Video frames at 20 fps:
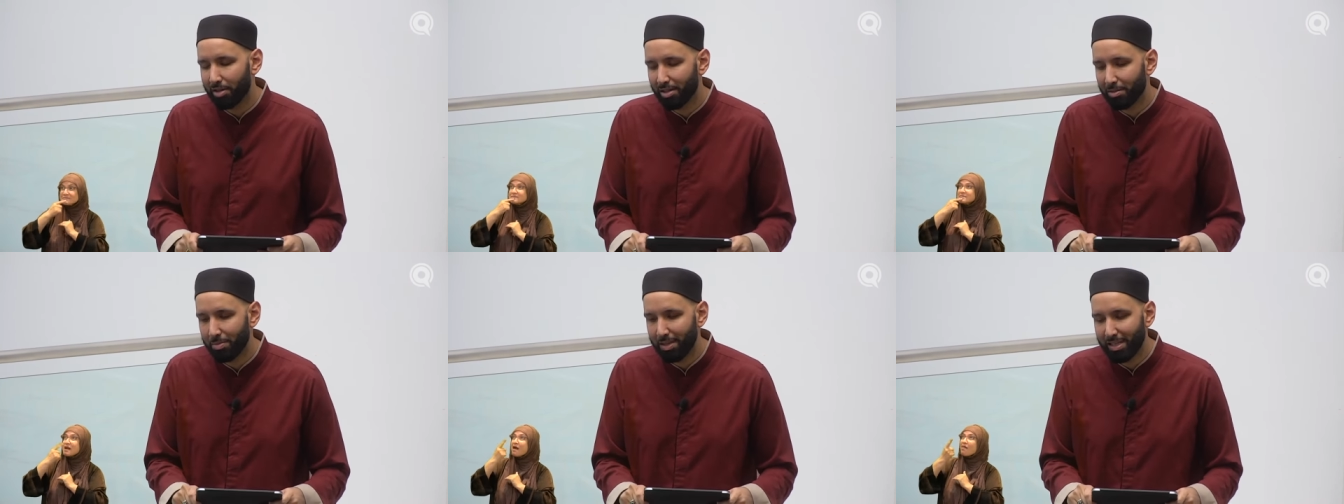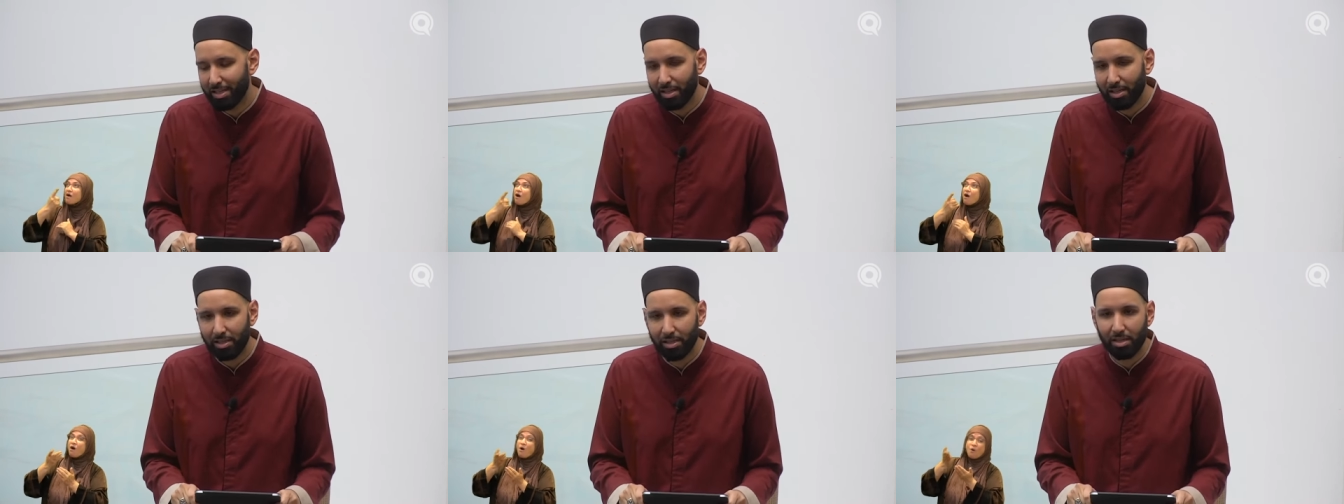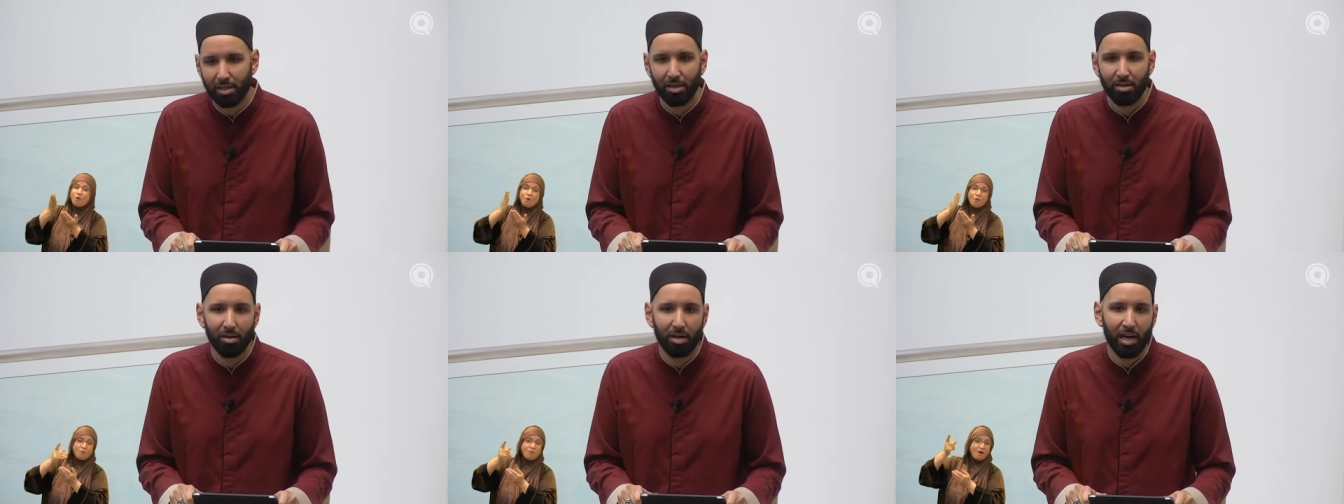to be
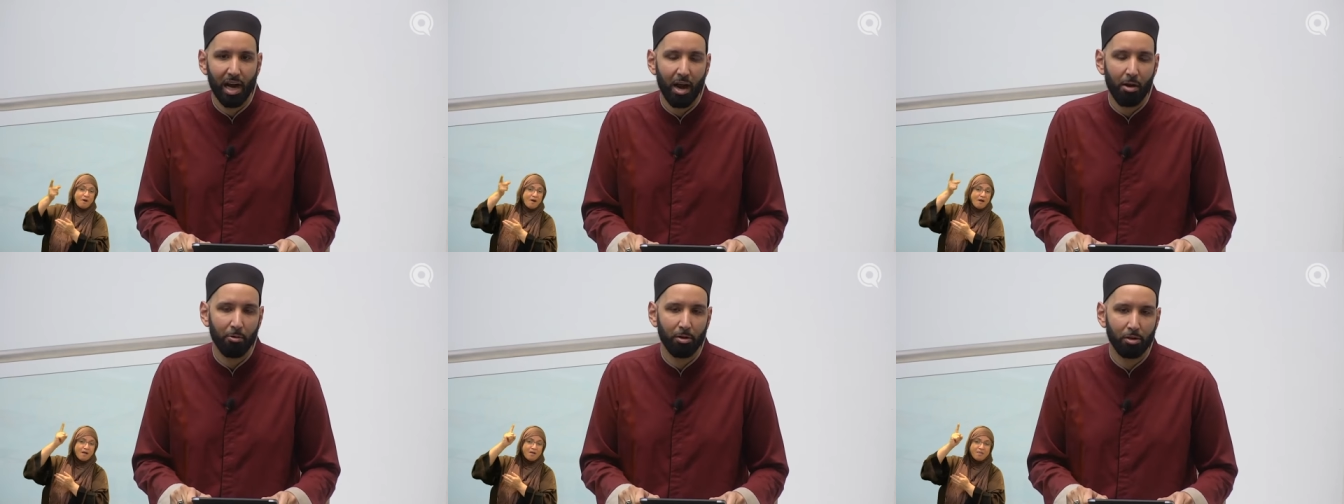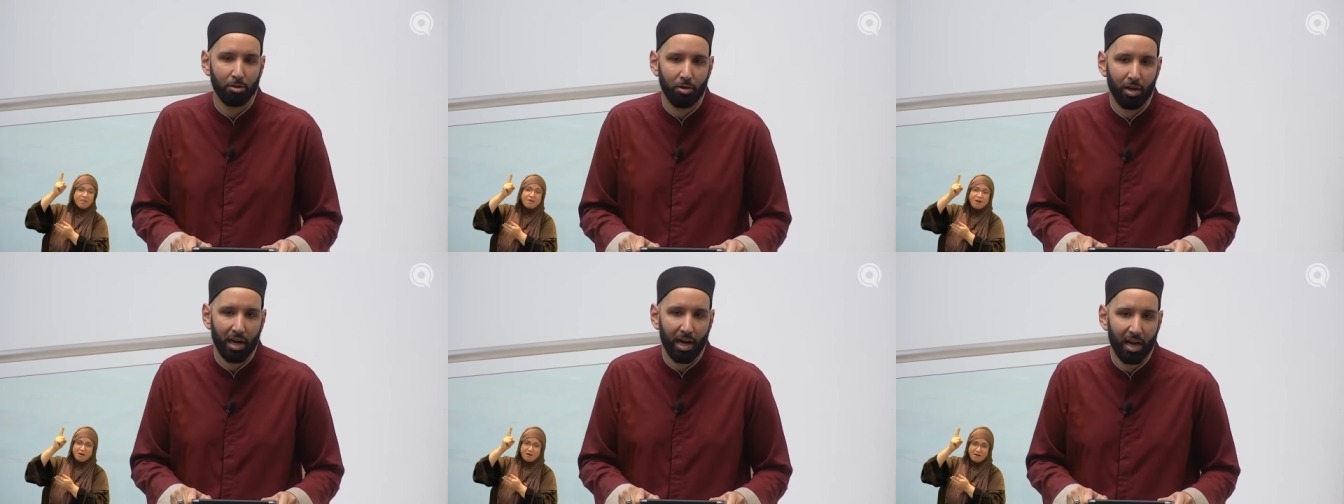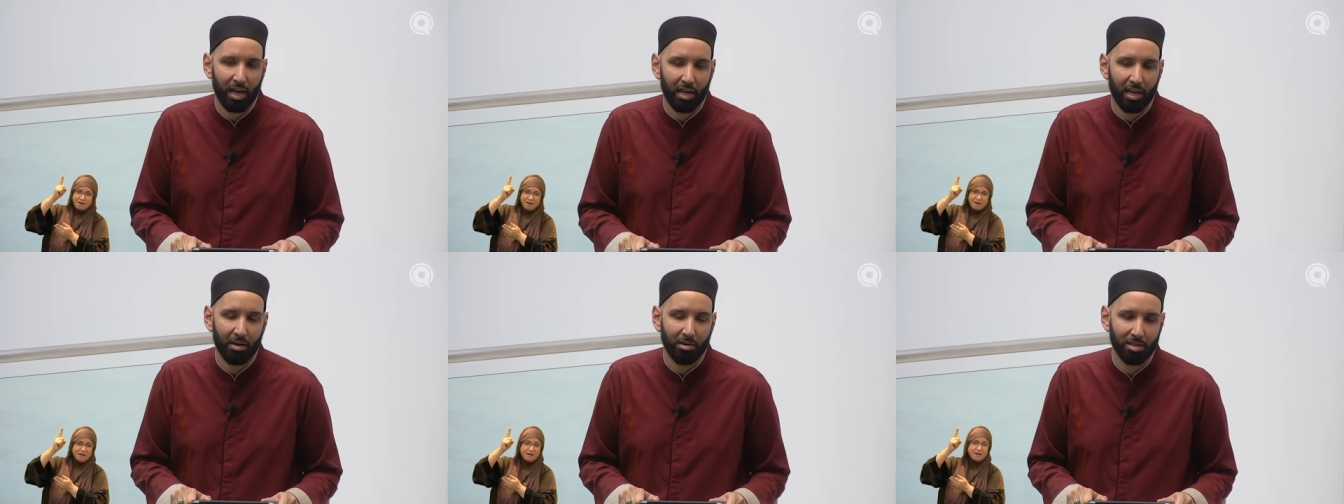sincere in our
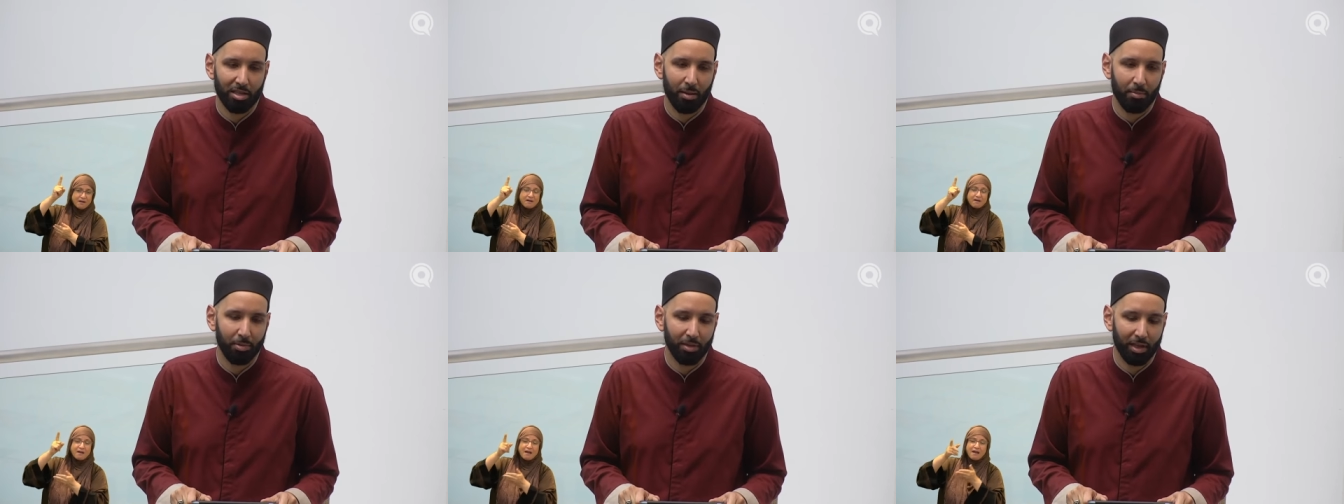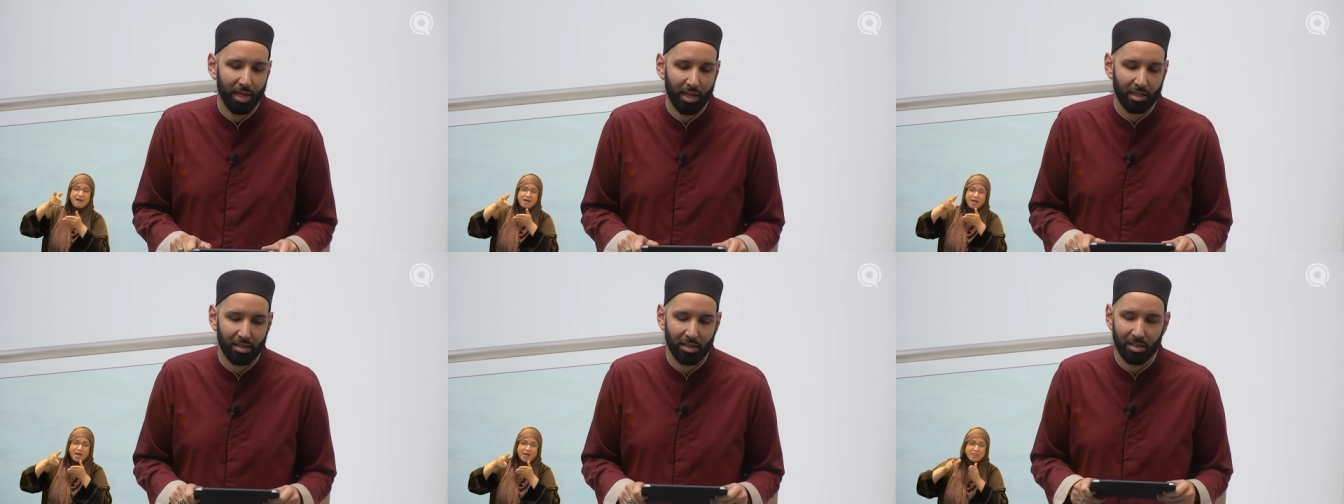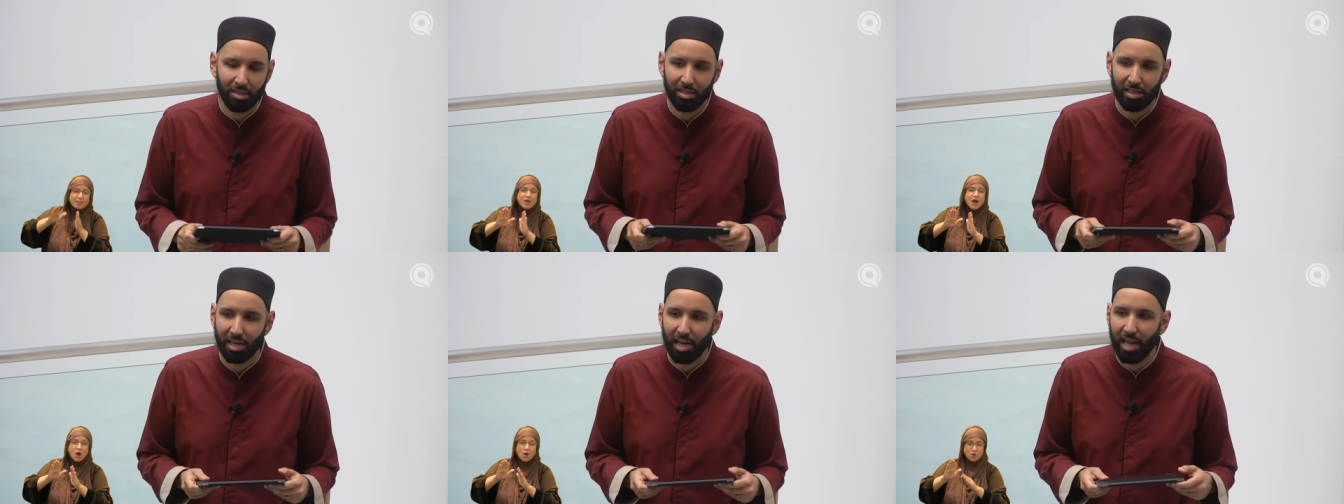du'a and our
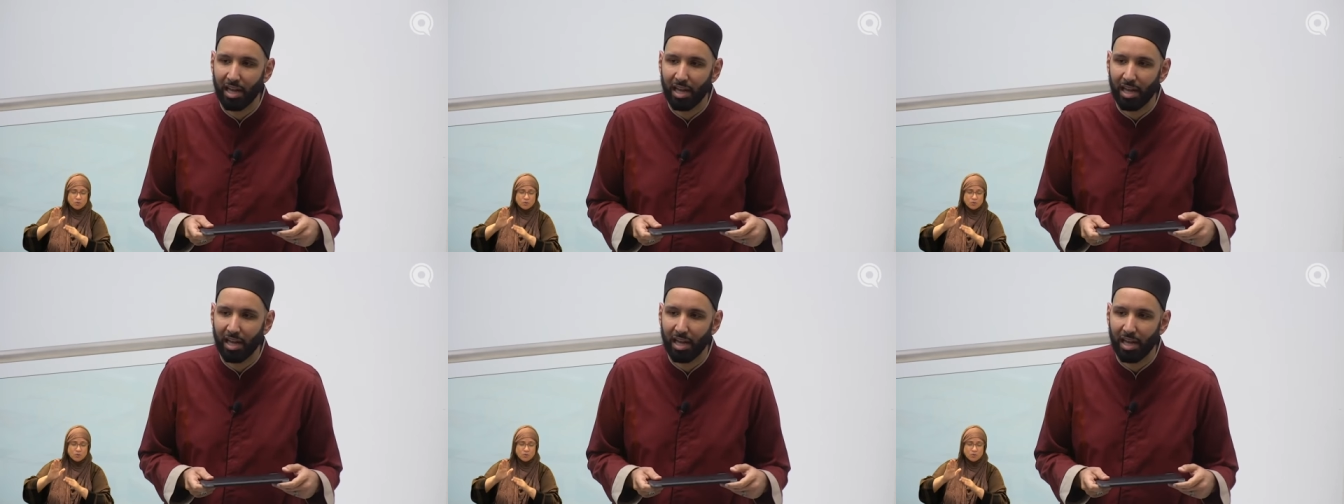supplications and